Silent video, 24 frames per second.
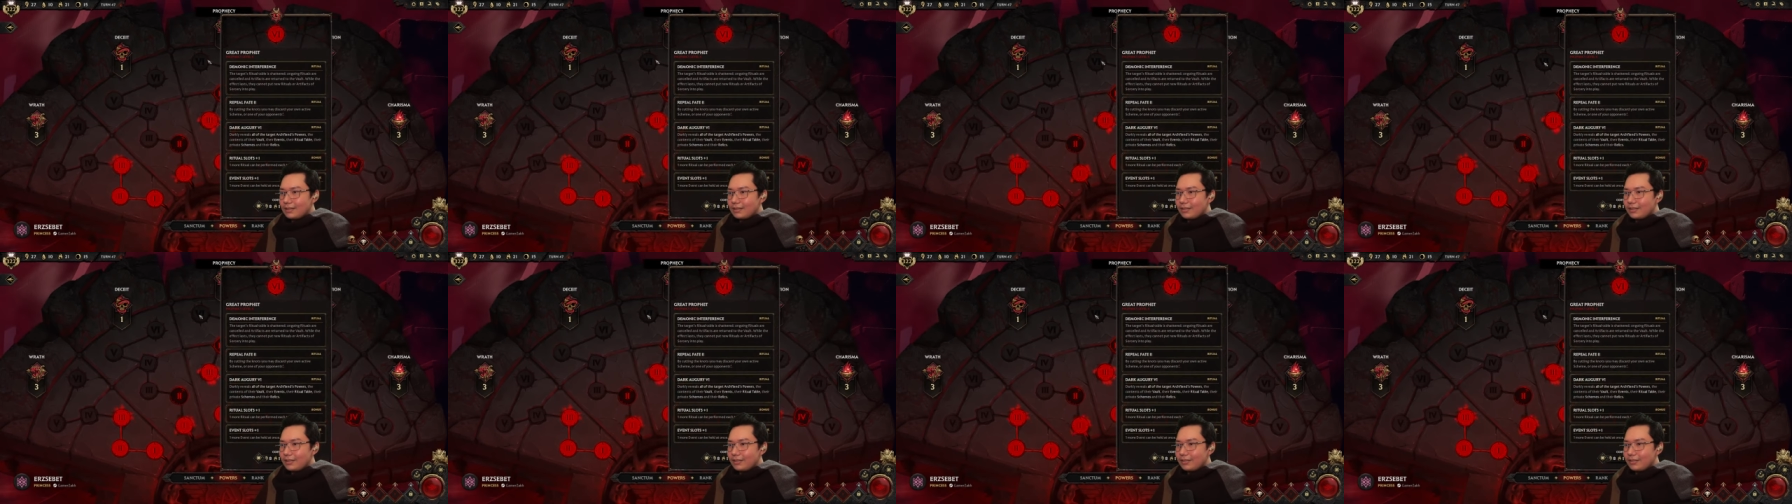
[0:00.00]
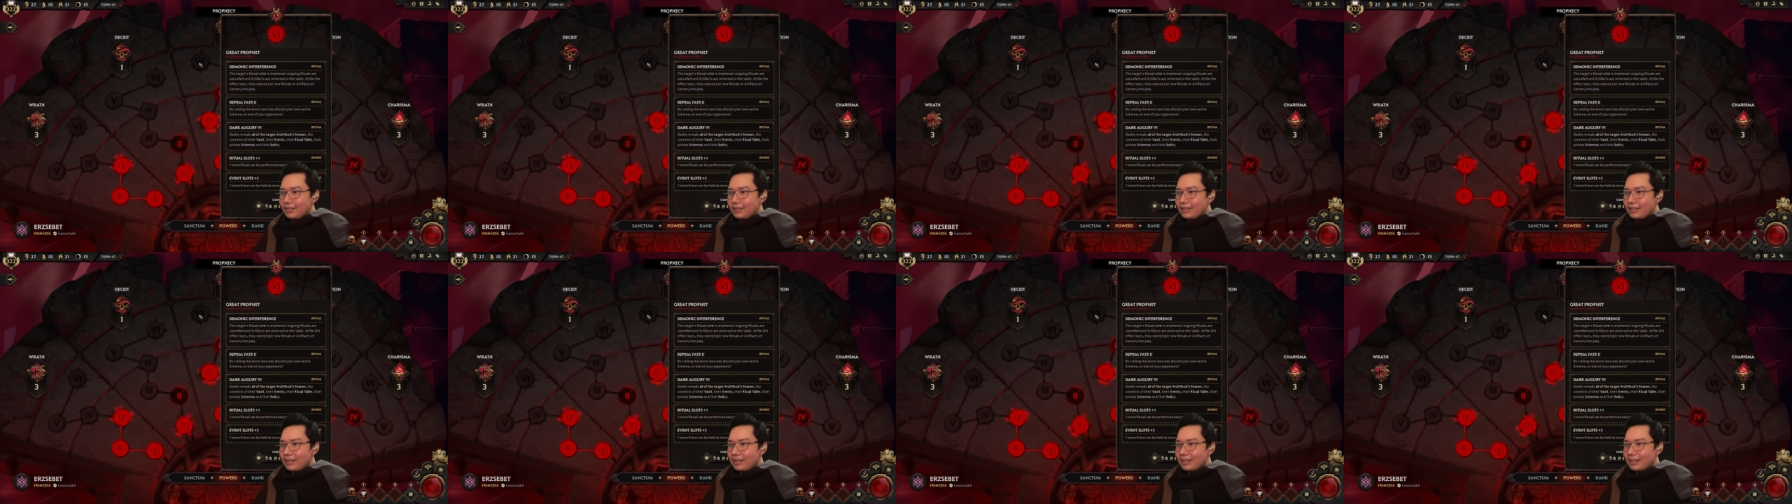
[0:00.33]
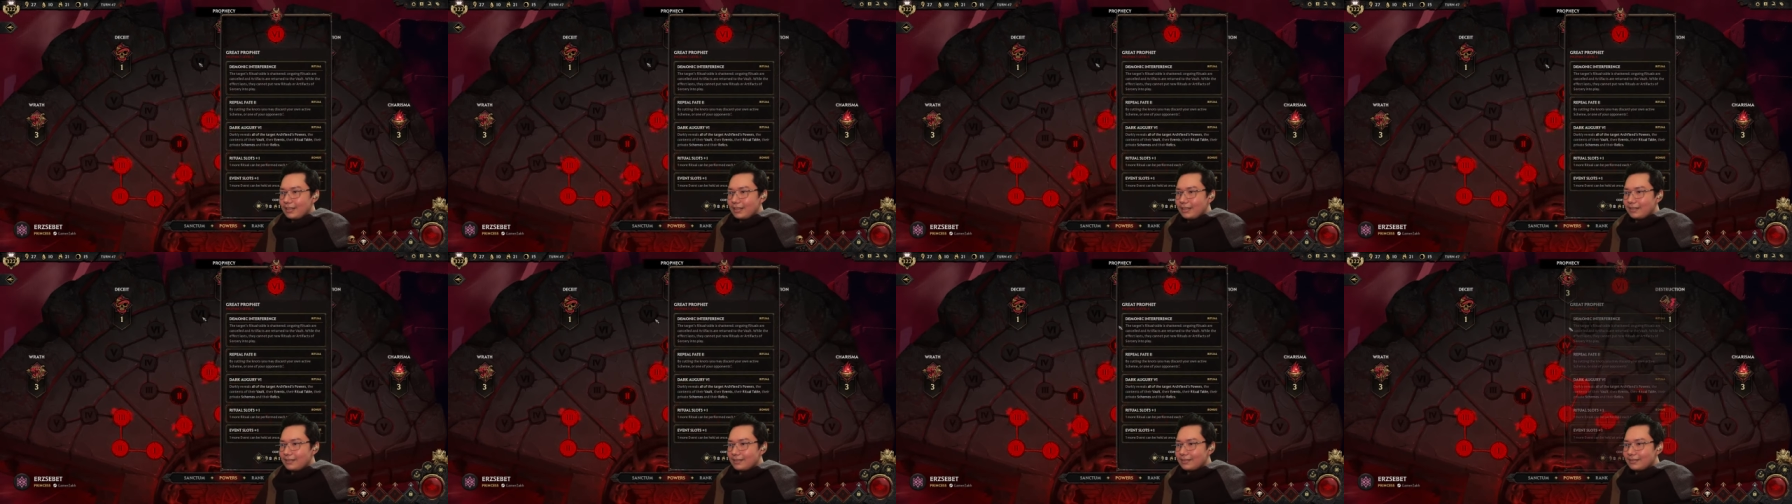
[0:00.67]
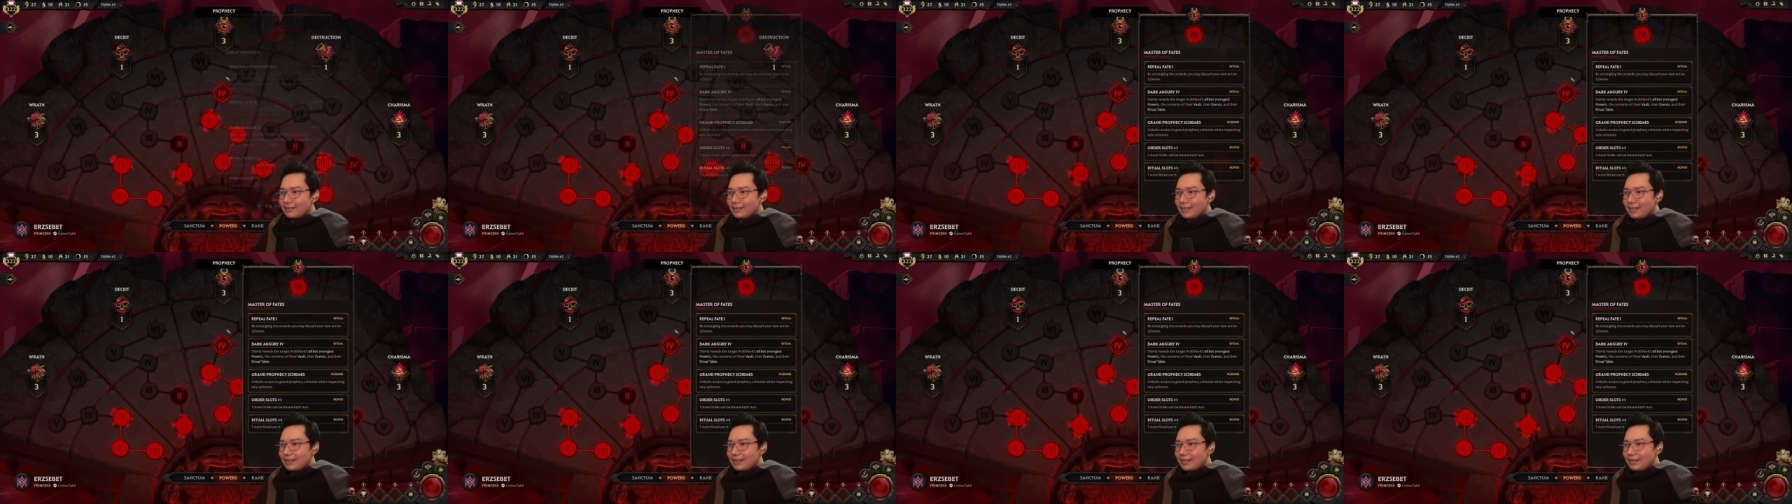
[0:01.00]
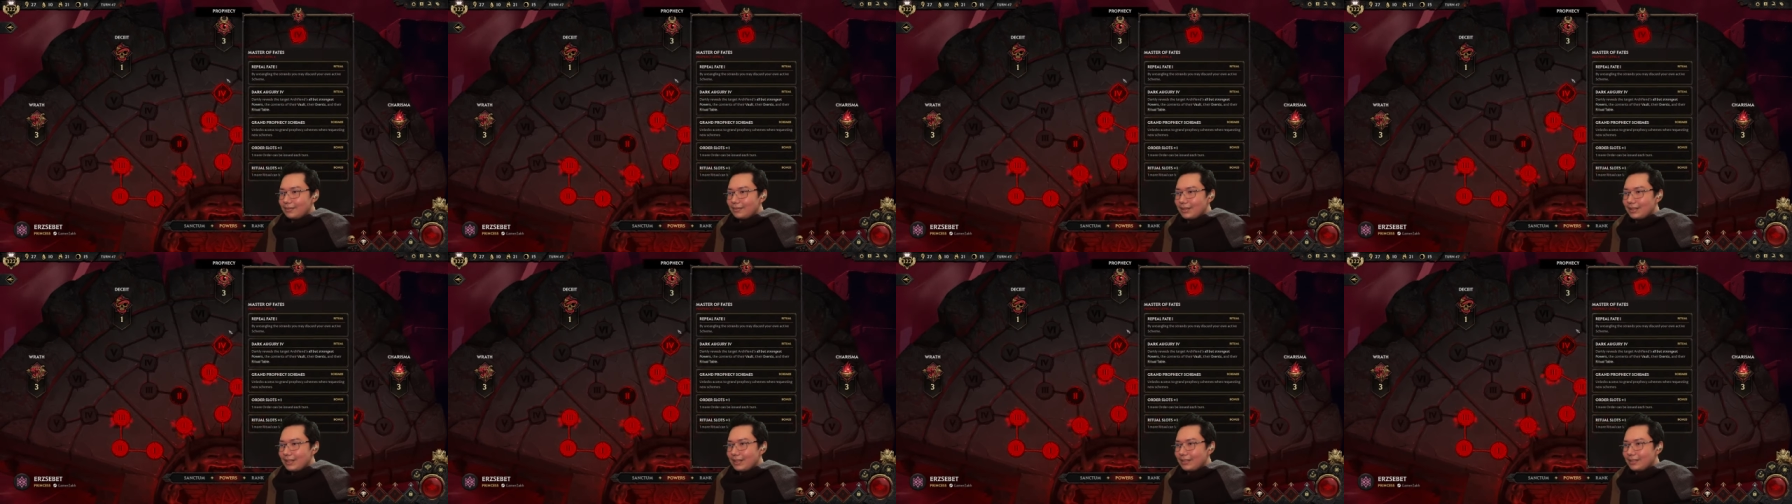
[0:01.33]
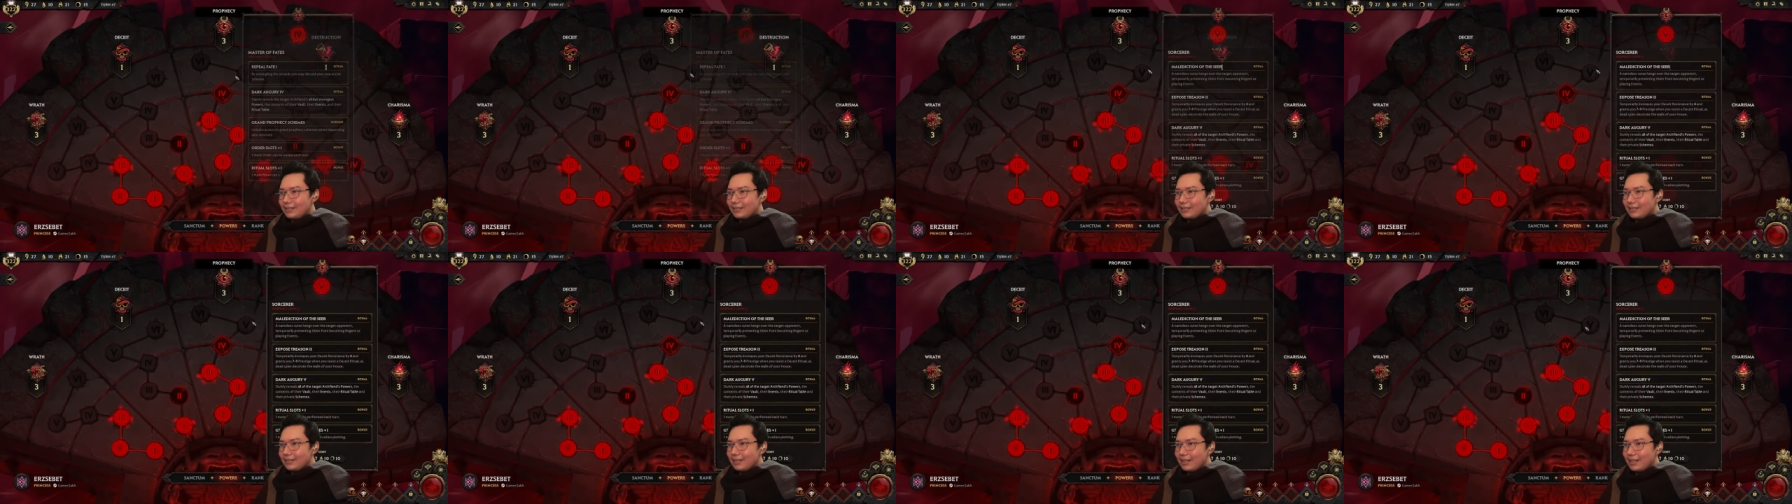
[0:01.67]
Don't think I... I mean, I...
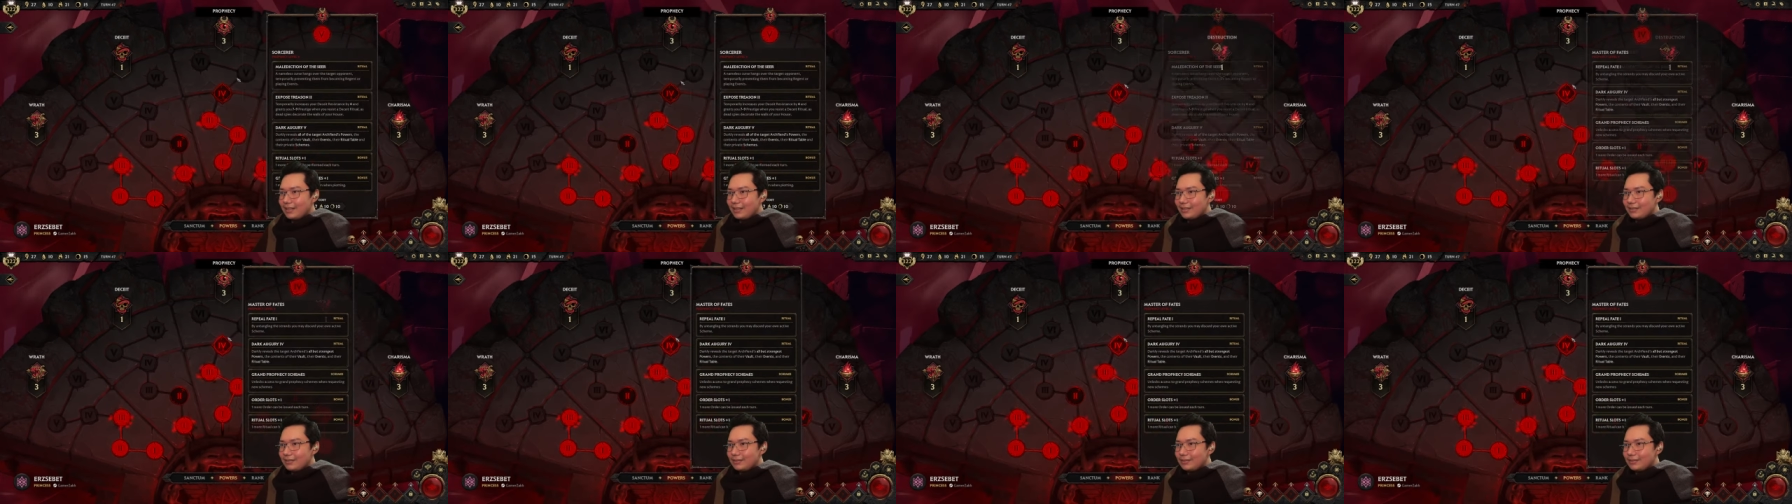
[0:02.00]
I